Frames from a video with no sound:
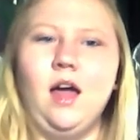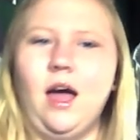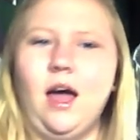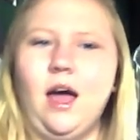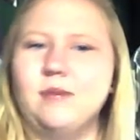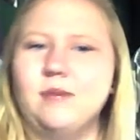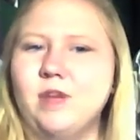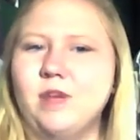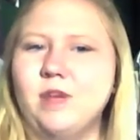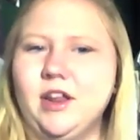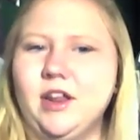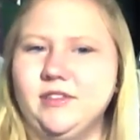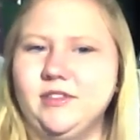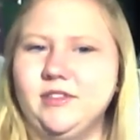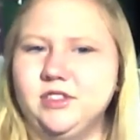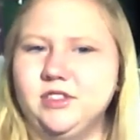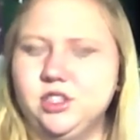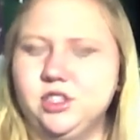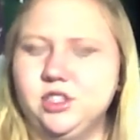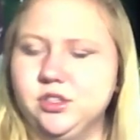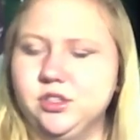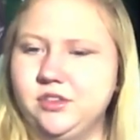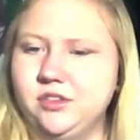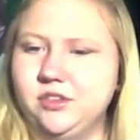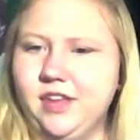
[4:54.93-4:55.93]
I'm not even
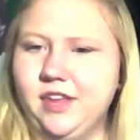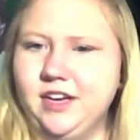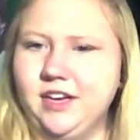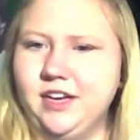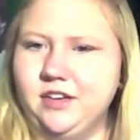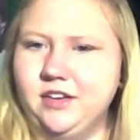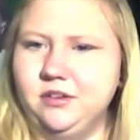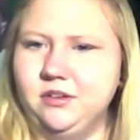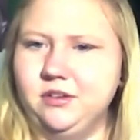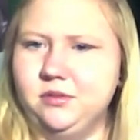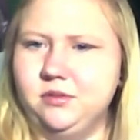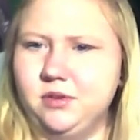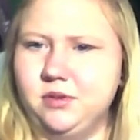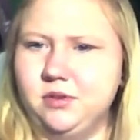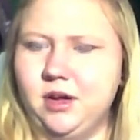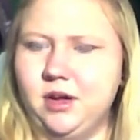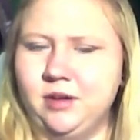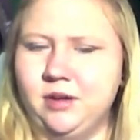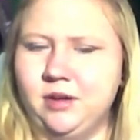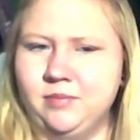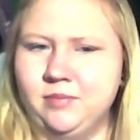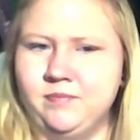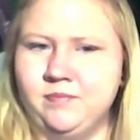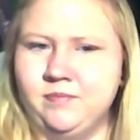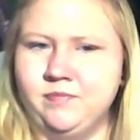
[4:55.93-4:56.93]
sure they do.
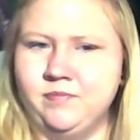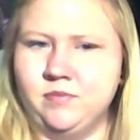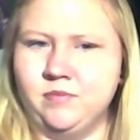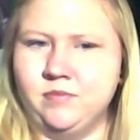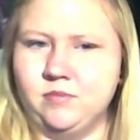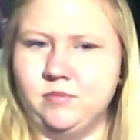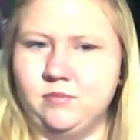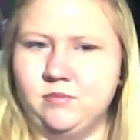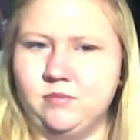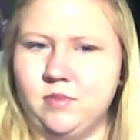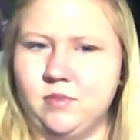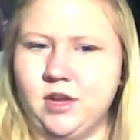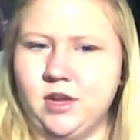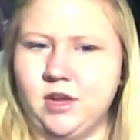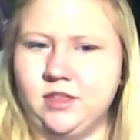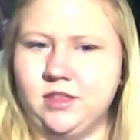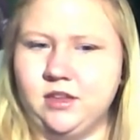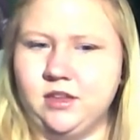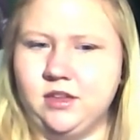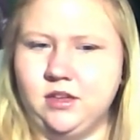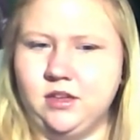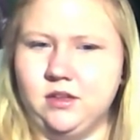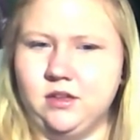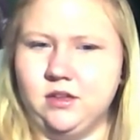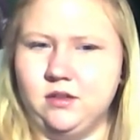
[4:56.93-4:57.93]
Um, I
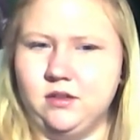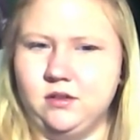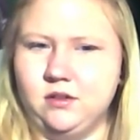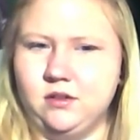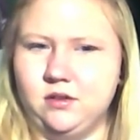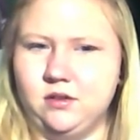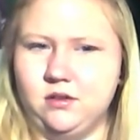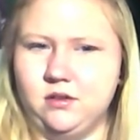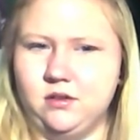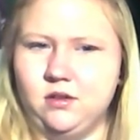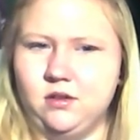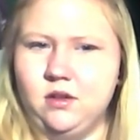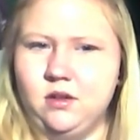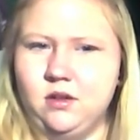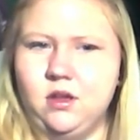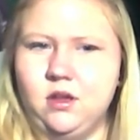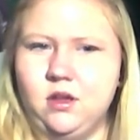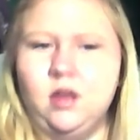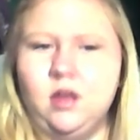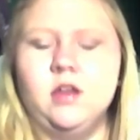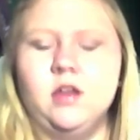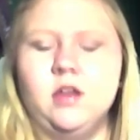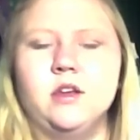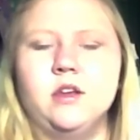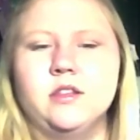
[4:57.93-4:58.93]
think
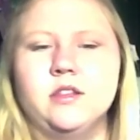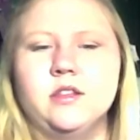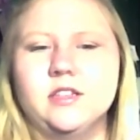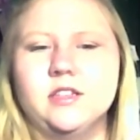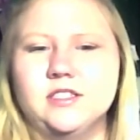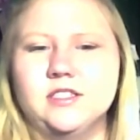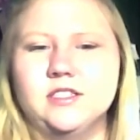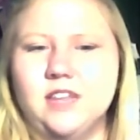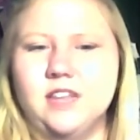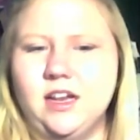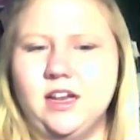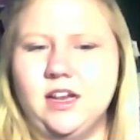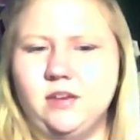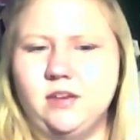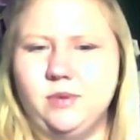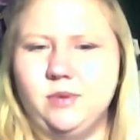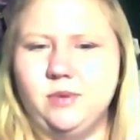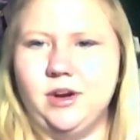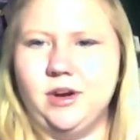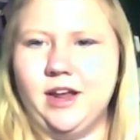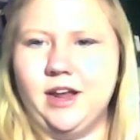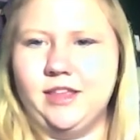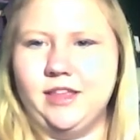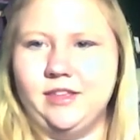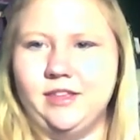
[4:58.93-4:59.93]
the second
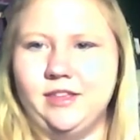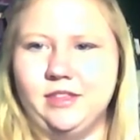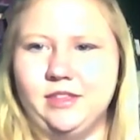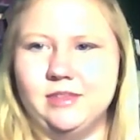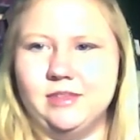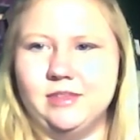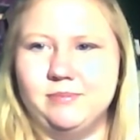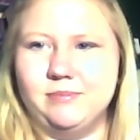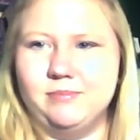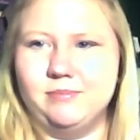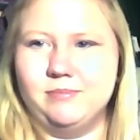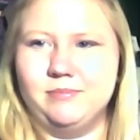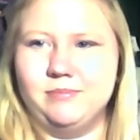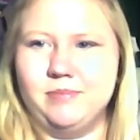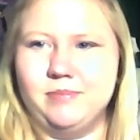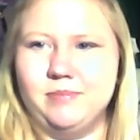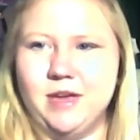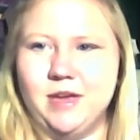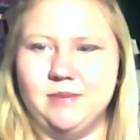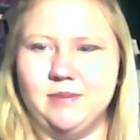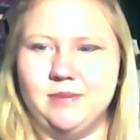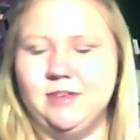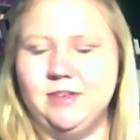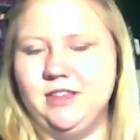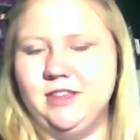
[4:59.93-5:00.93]
one, I think the
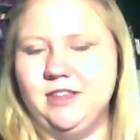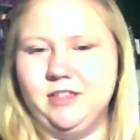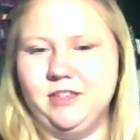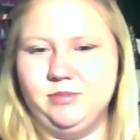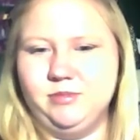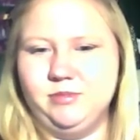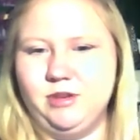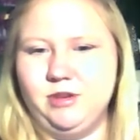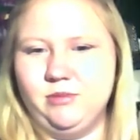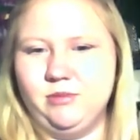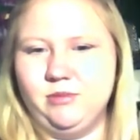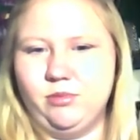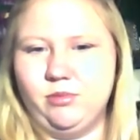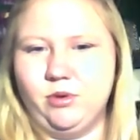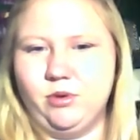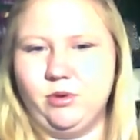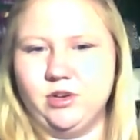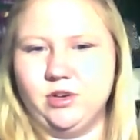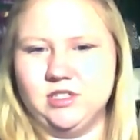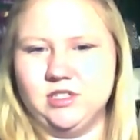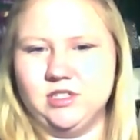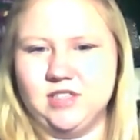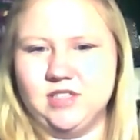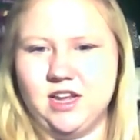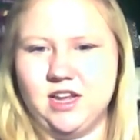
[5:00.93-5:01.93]
baby that's being
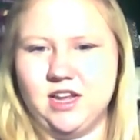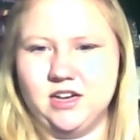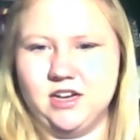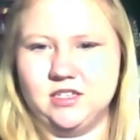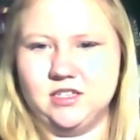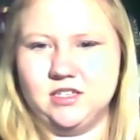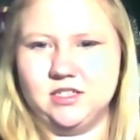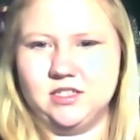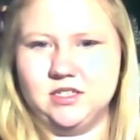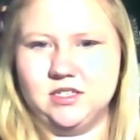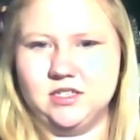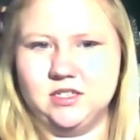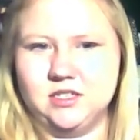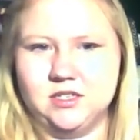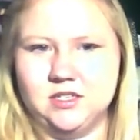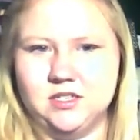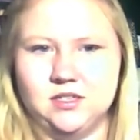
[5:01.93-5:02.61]
born is theirs.